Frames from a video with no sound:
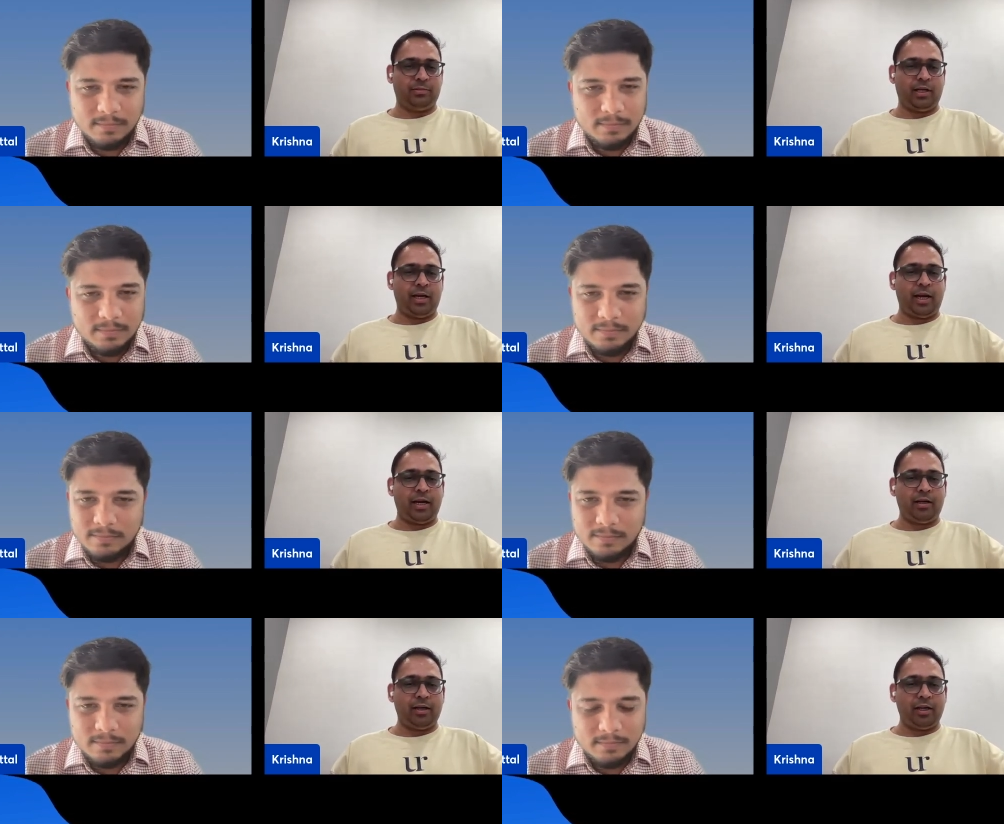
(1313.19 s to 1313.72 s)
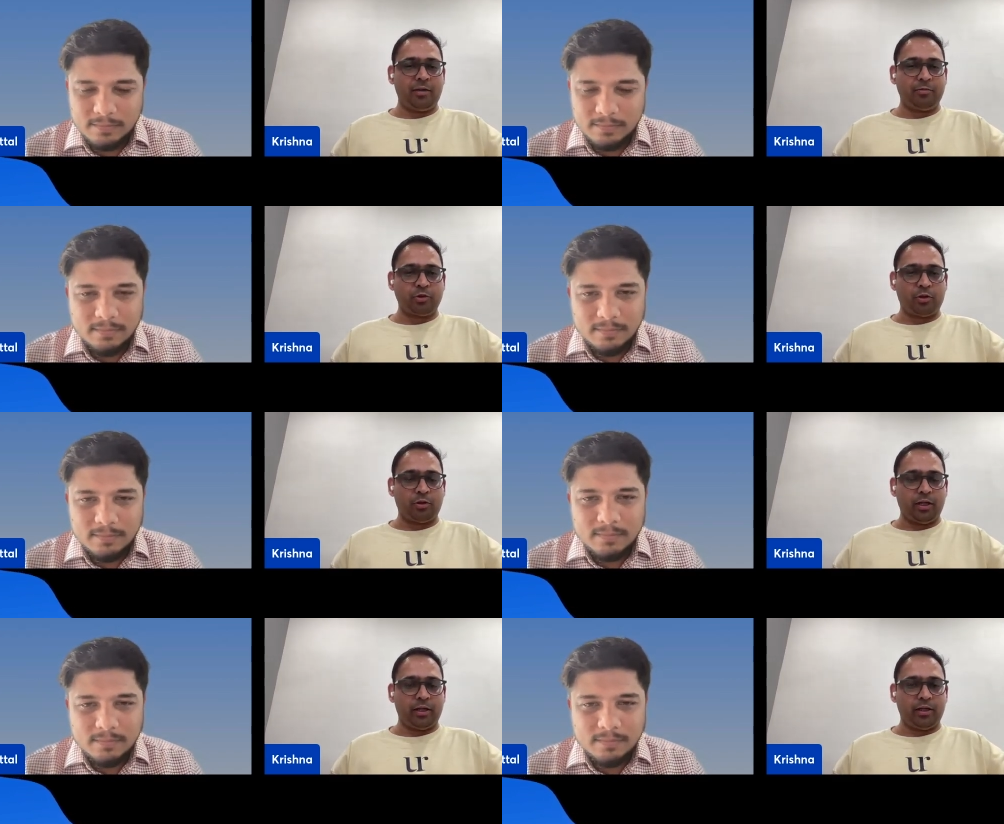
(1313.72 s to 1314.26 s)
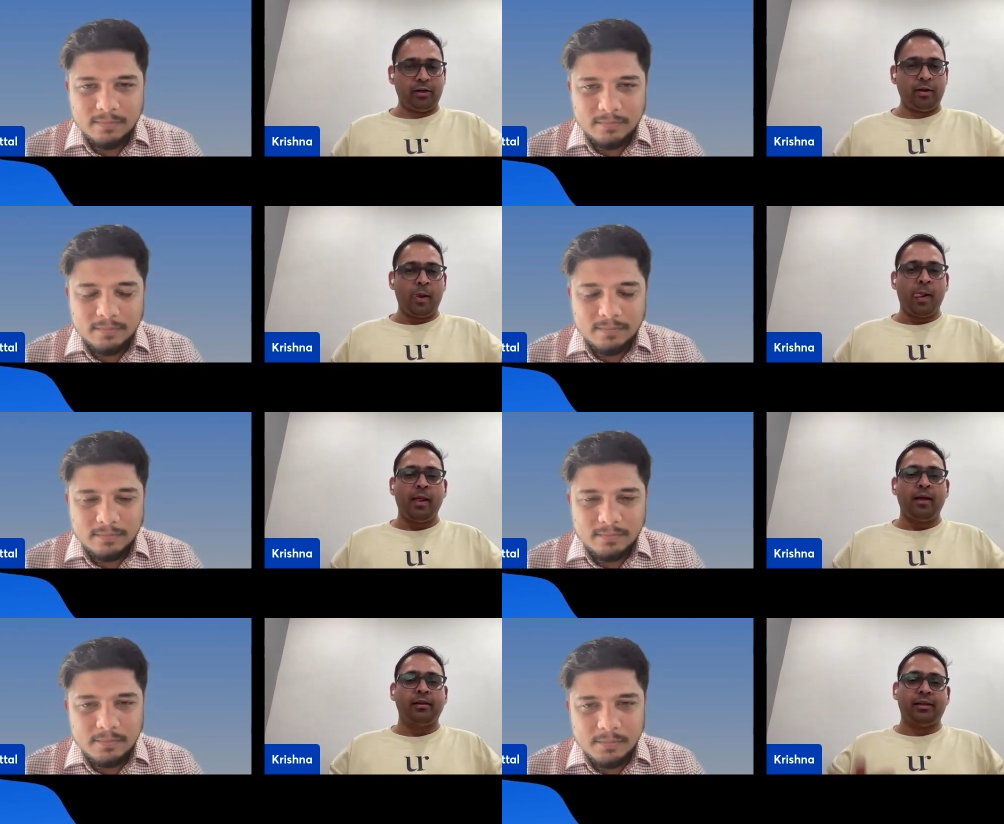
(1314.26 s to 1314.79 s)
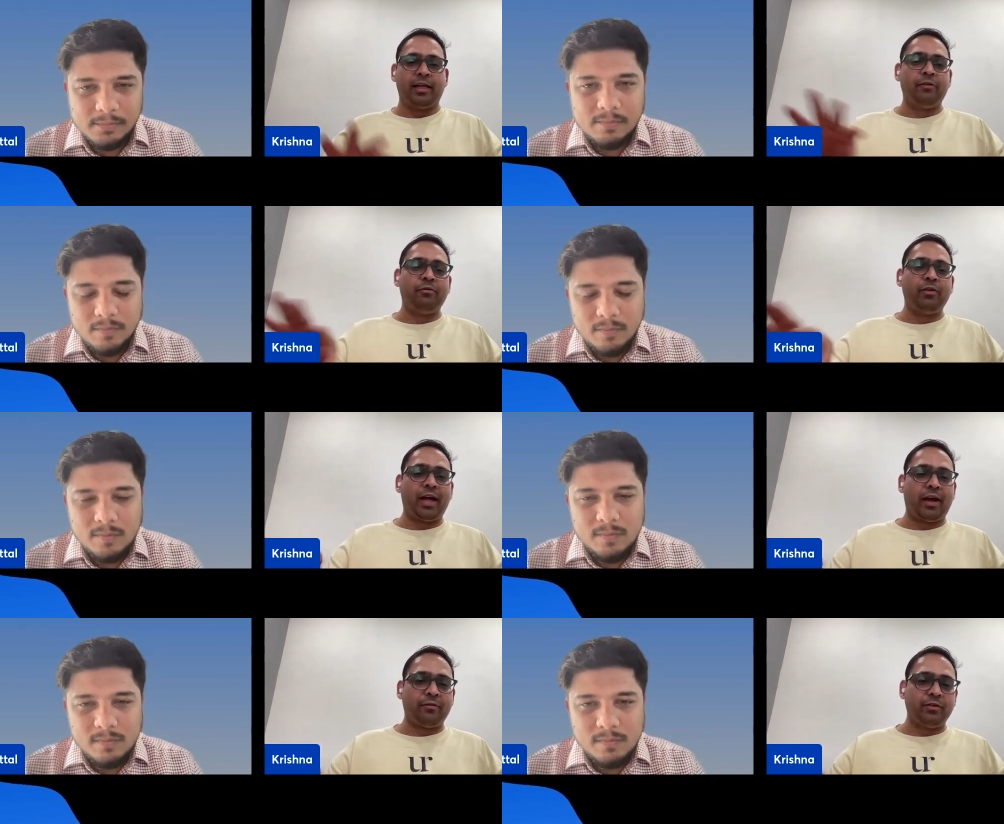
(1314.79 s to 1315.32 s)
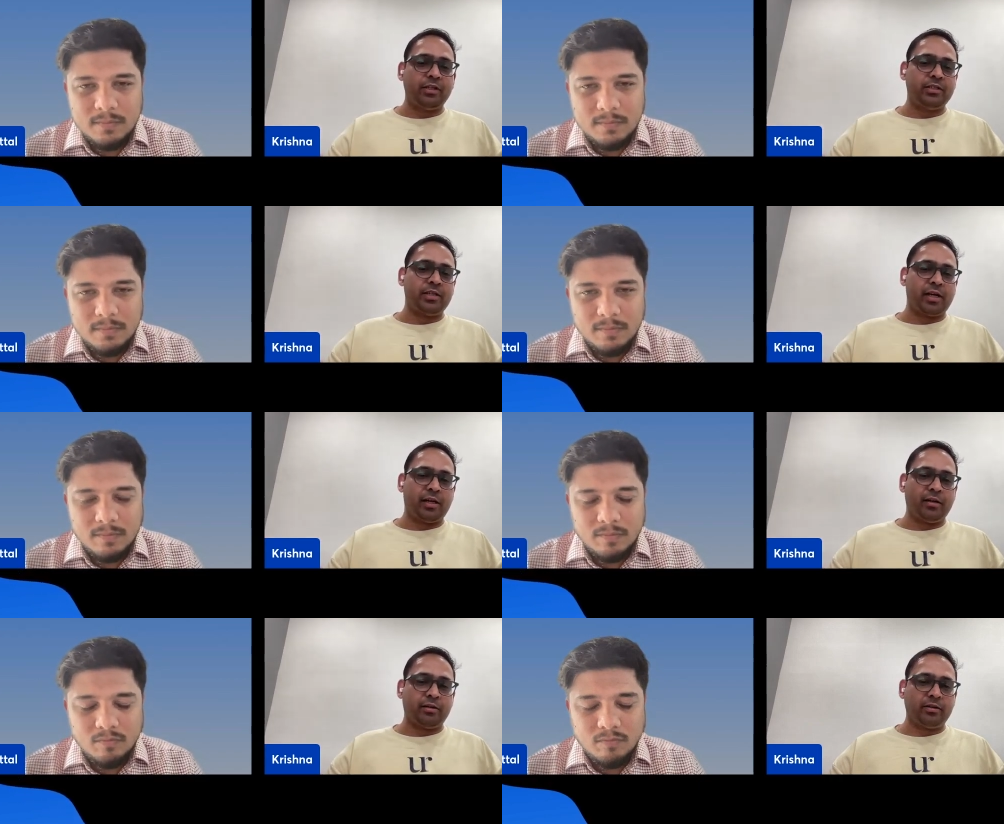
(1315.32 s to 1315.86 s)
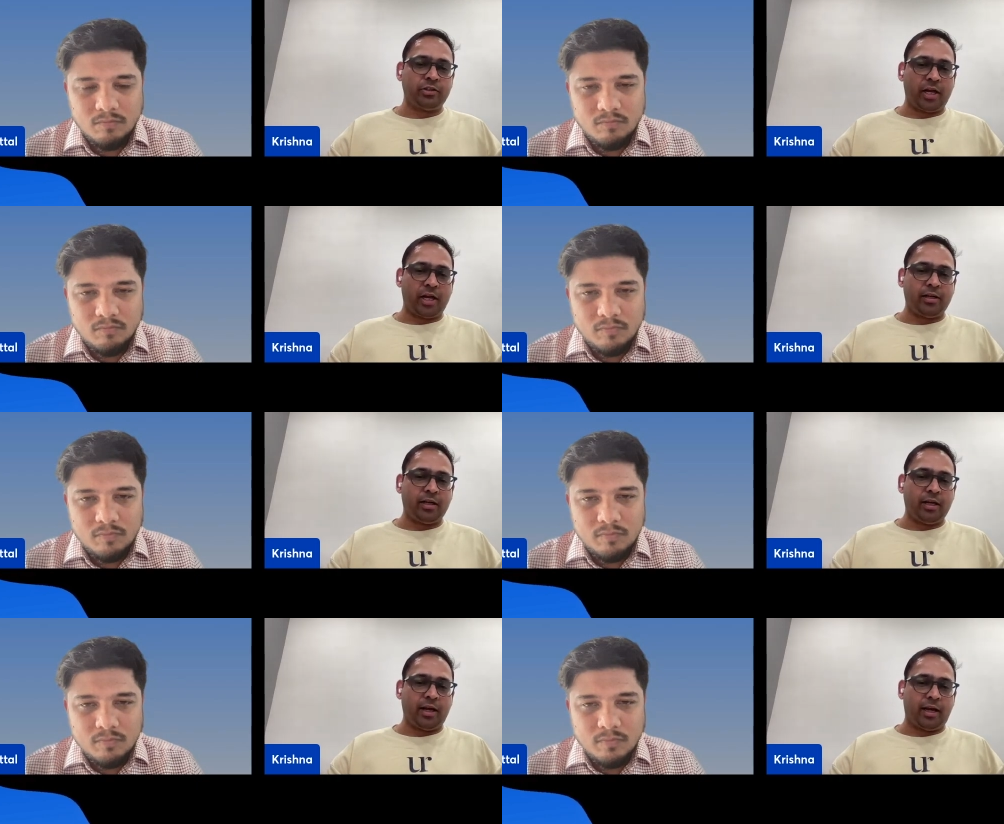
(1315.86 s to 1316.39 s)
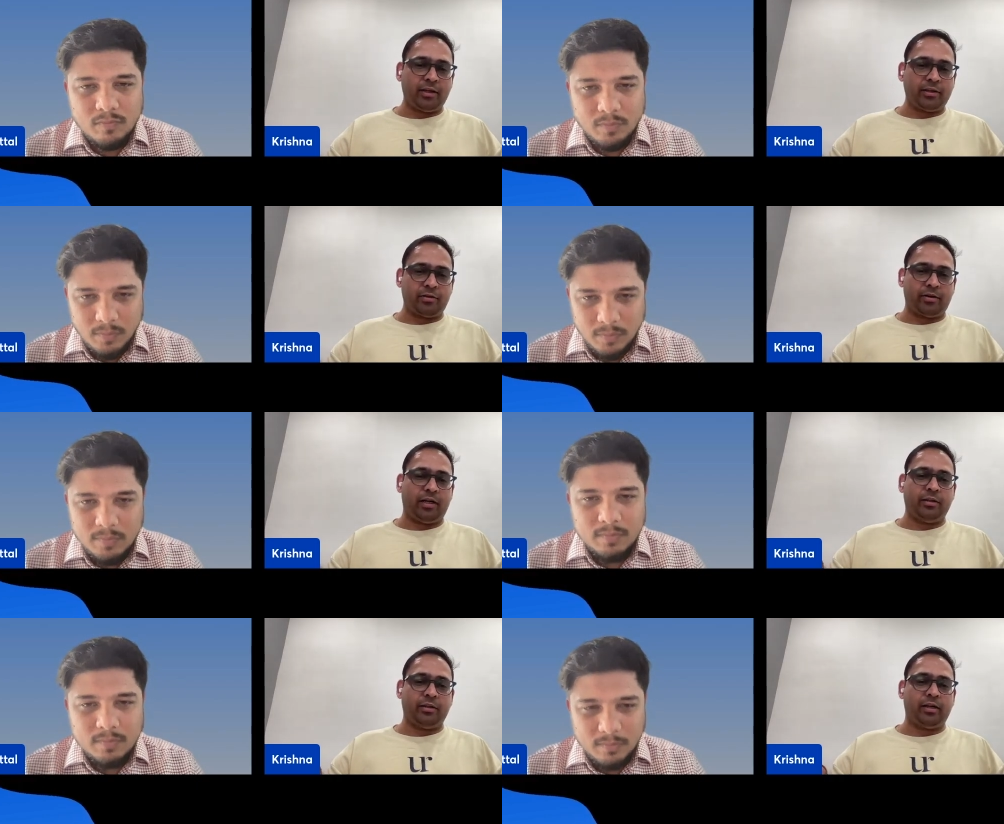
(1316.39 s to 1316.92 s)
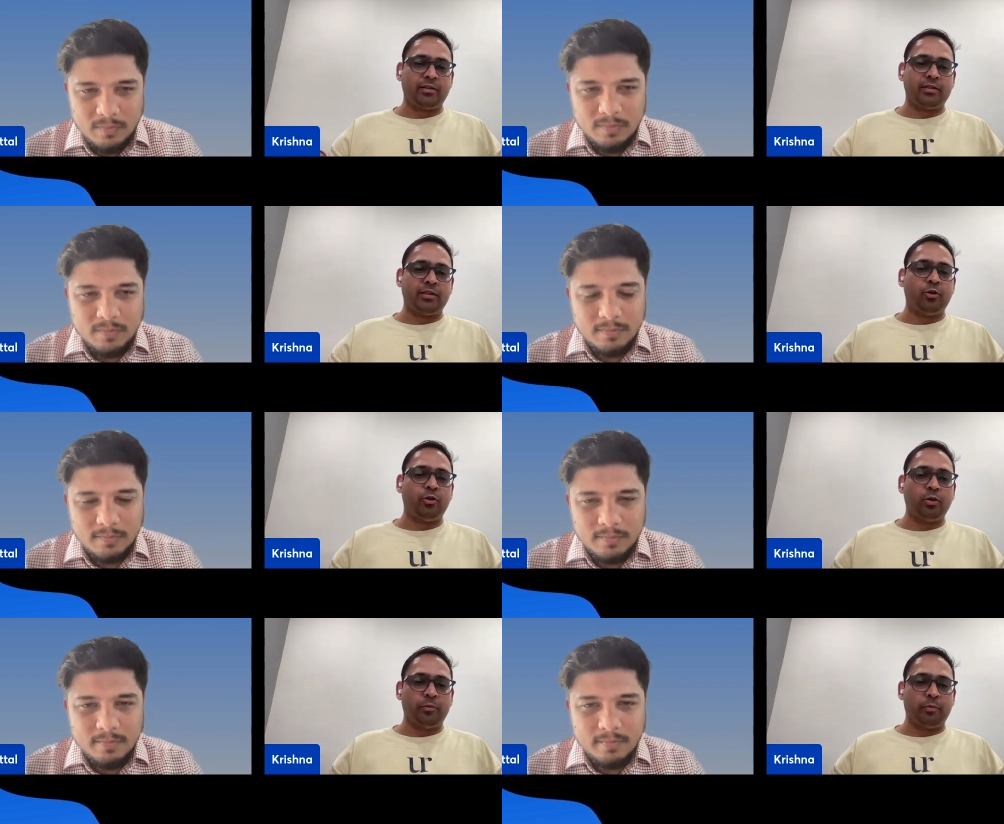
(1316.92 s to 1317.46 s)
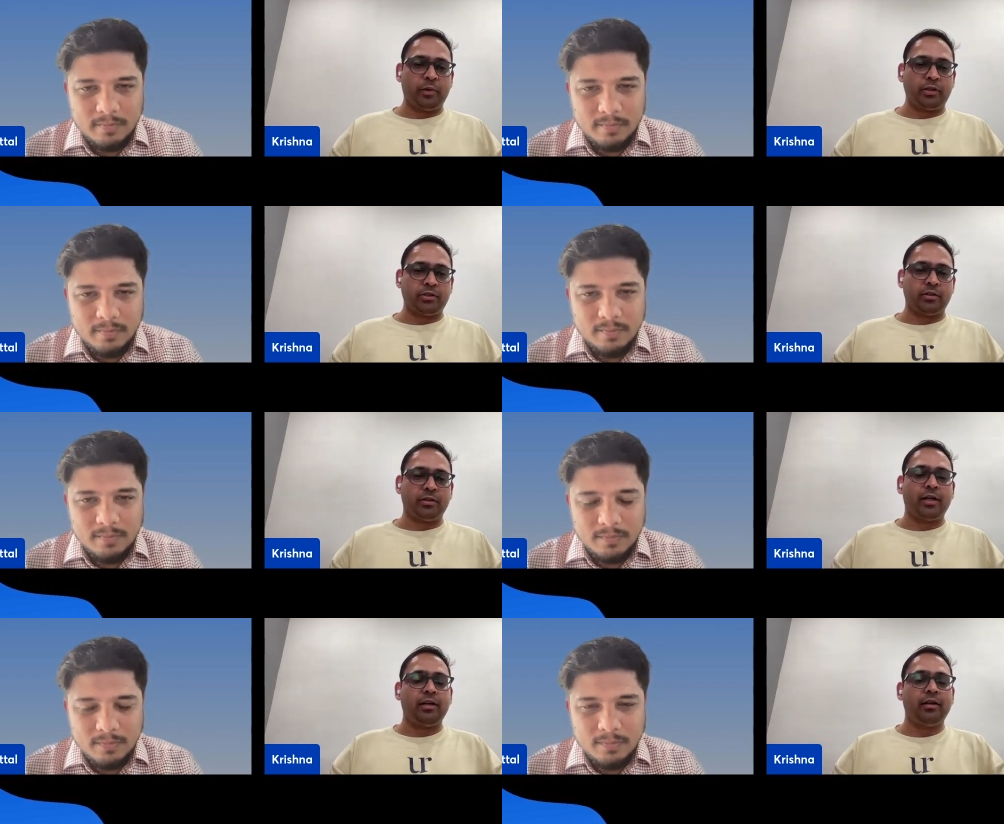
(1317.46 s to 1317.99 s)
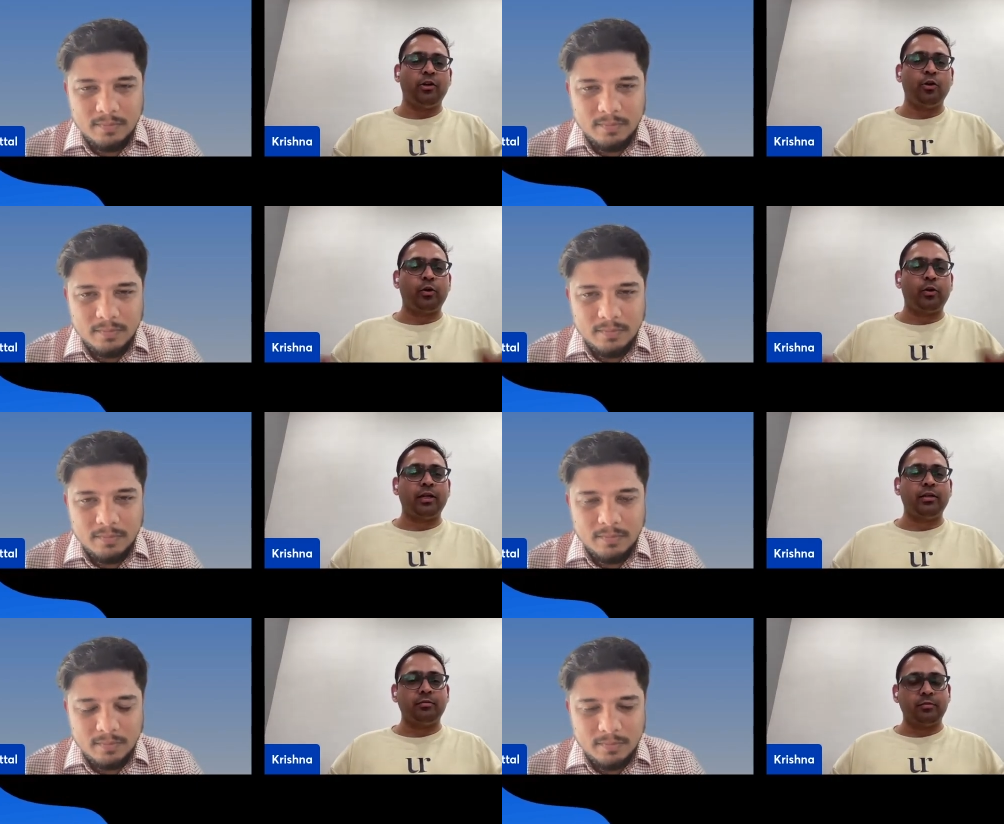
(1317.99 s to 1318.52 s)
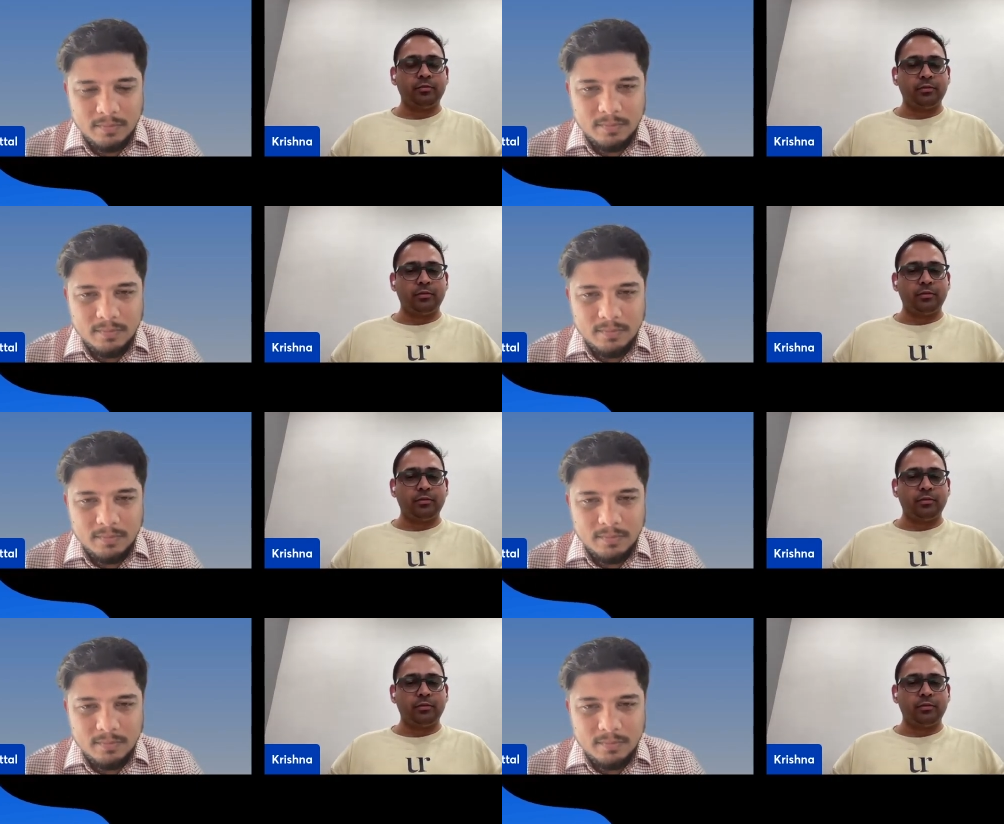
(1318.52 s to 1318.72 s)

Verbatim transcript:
Speaker 1: ai keeps on taking then we have the gen gen ai right that's into the picture then you can